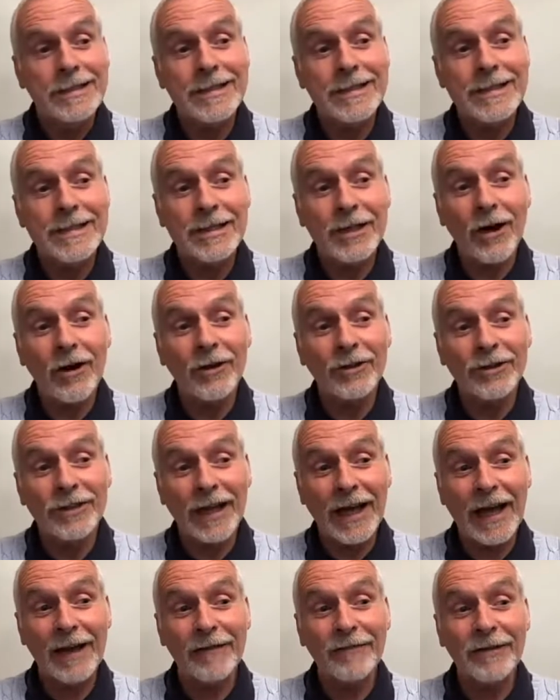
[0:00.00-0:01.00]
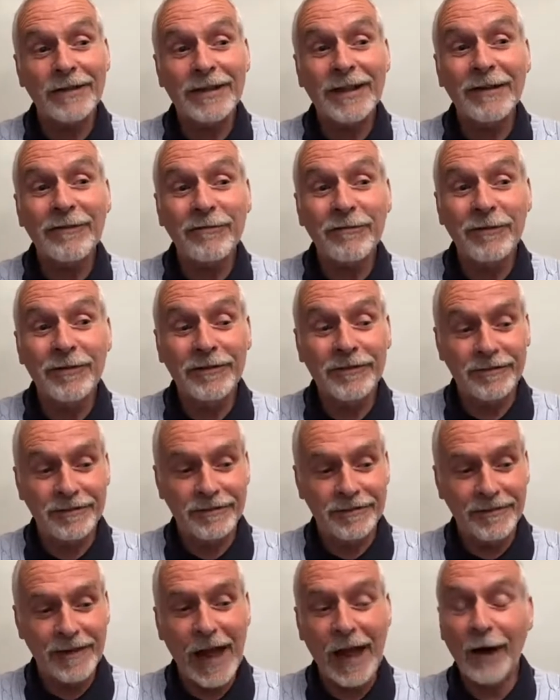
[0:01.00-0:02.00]
you start to have a different
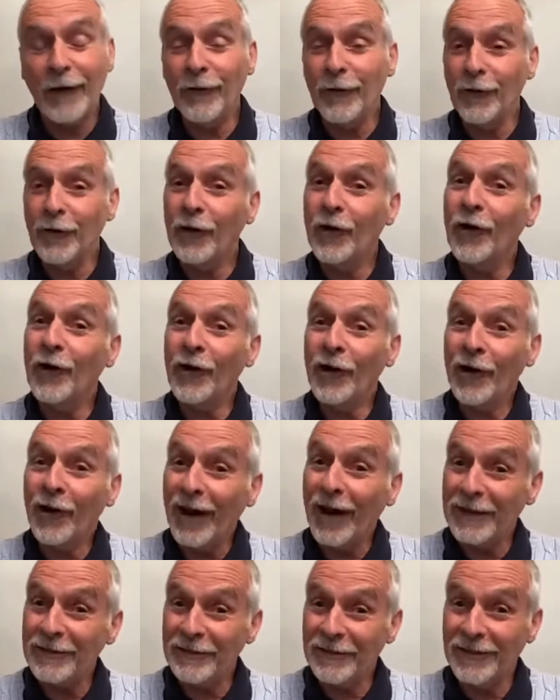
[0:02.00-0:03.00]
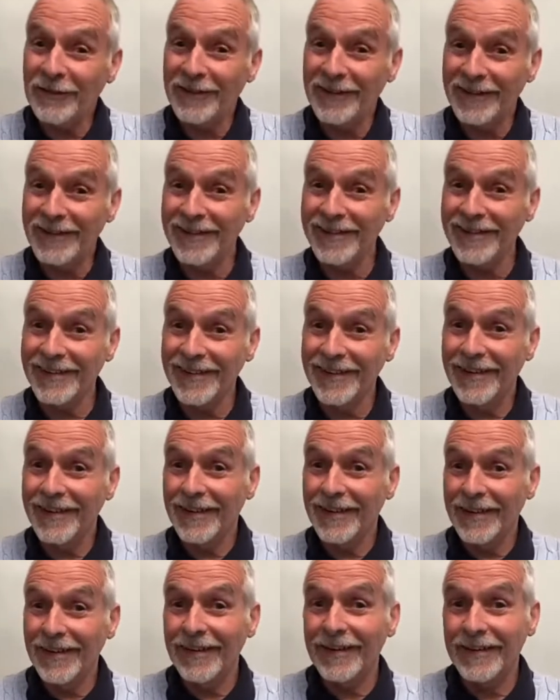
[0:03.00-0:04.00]
outlook on life.
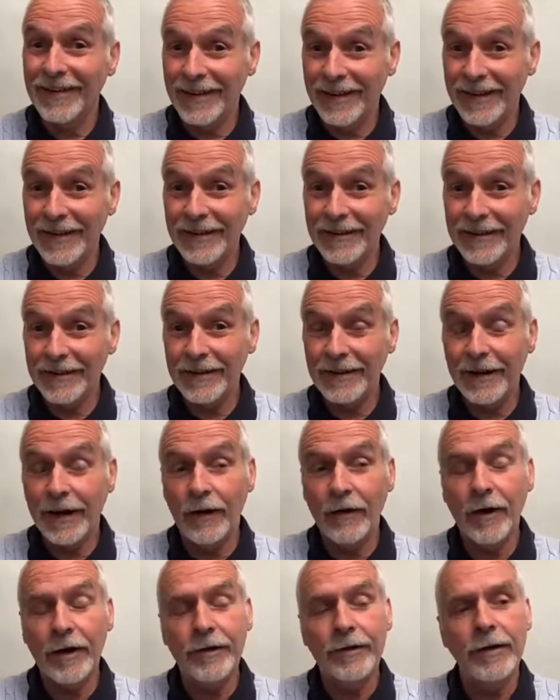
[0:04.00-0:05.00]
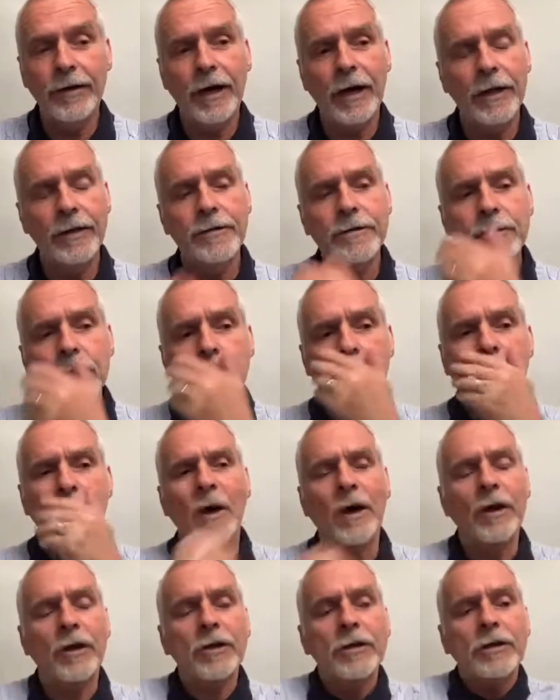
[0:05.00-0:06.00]
Yeah, you know, and
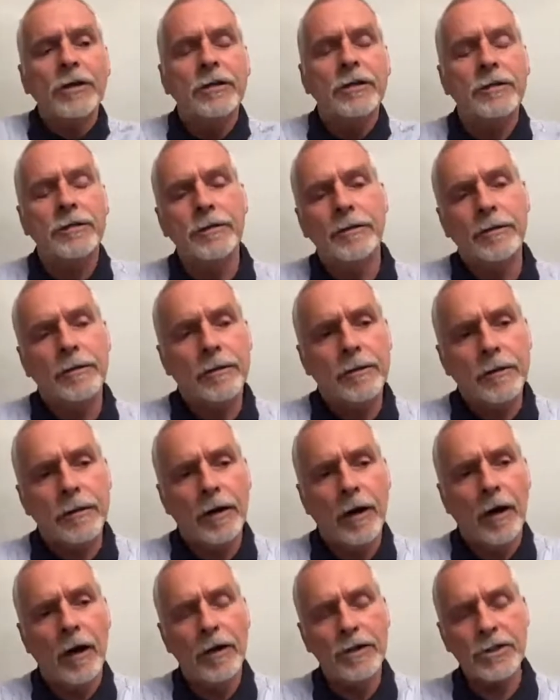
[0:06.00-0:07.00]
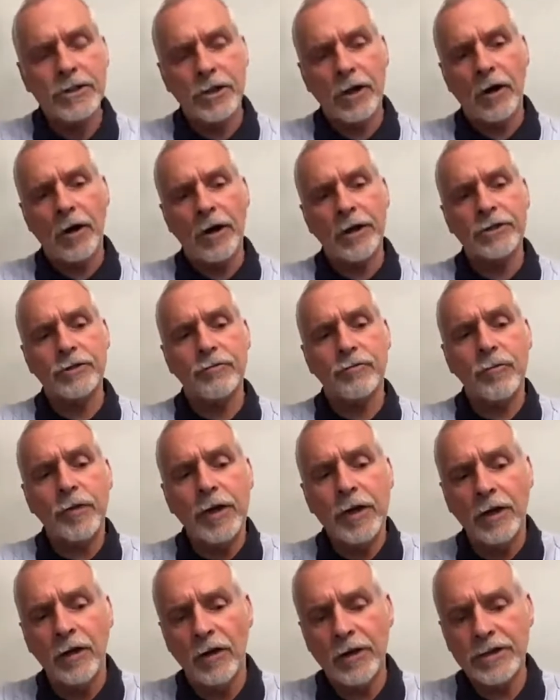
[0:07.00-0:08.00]
I started to
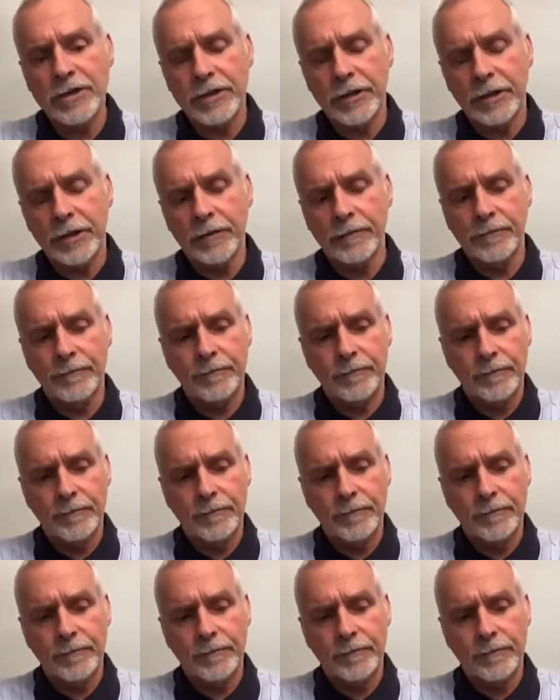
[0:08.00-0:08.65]
realise that